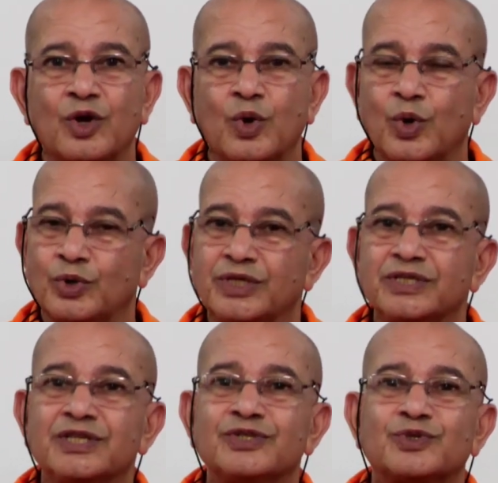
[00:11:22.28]
oh, this
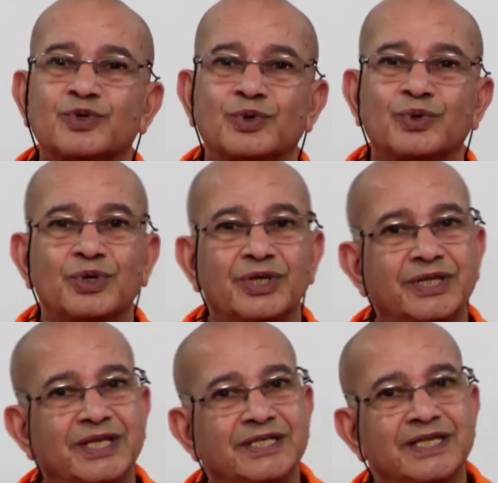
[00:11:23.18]
is true,
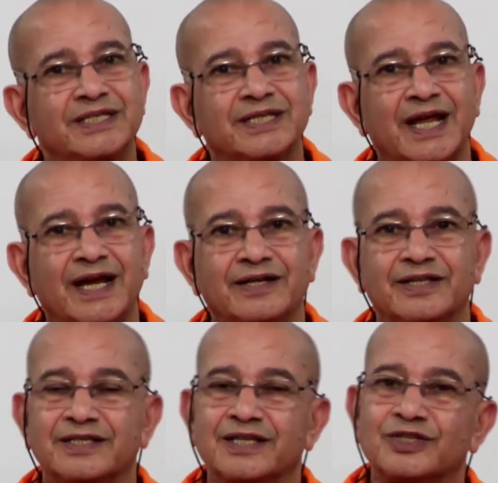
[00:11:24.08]
this is right,
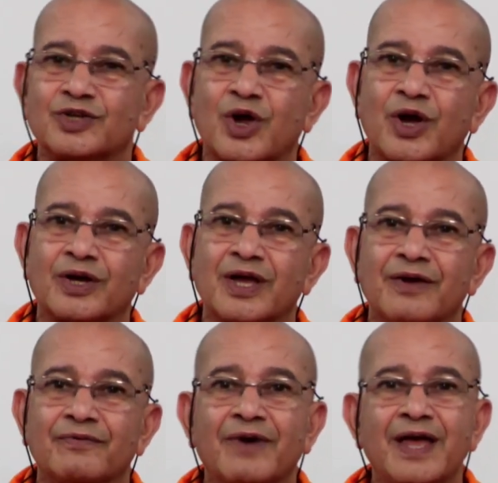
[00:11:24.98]
this is wrong,
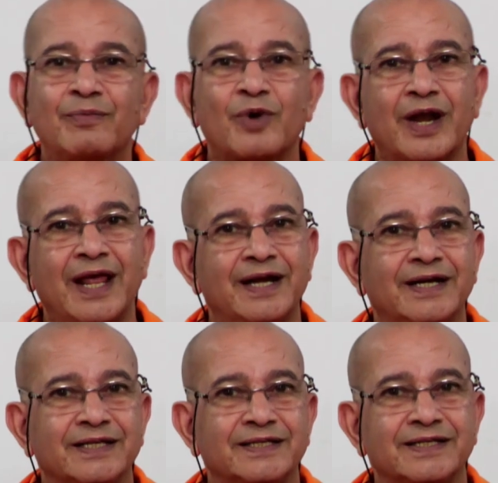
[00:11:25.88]
why morality
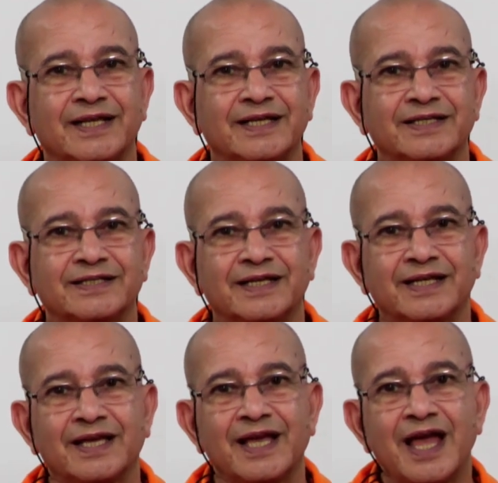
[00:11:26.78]
is
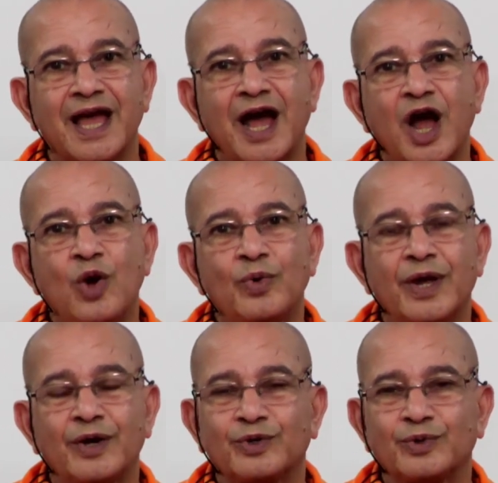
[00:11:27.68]
necessary, how we
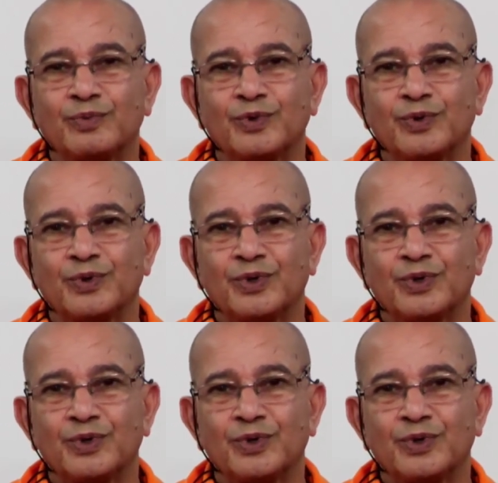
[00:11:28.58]
have to move.